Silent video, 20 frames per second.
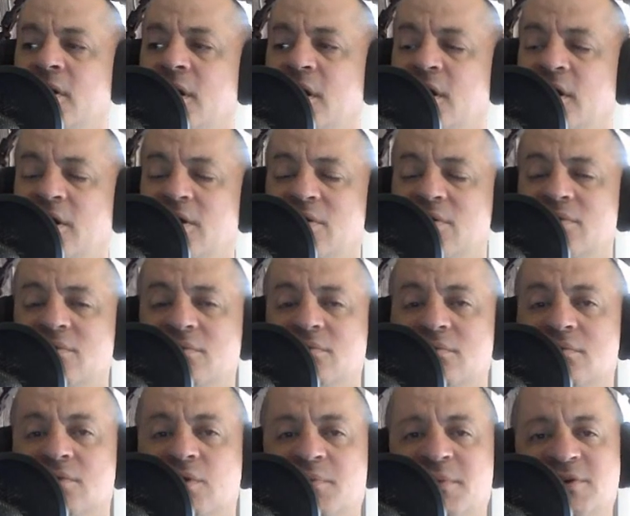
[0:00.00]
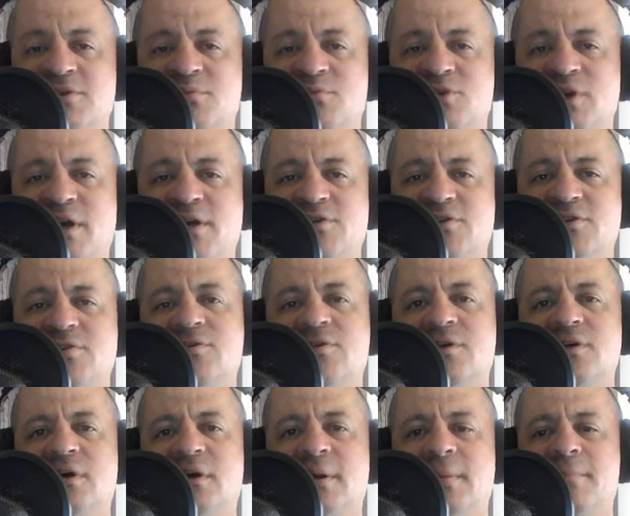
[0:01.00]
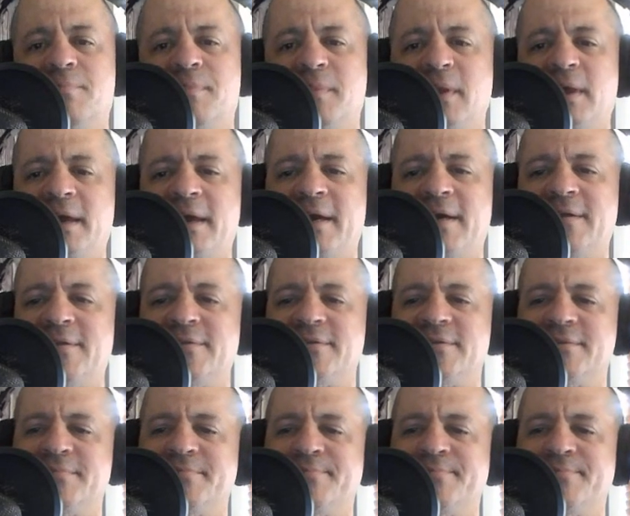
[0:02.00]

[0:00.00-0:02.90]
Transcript: there'll be some changes, and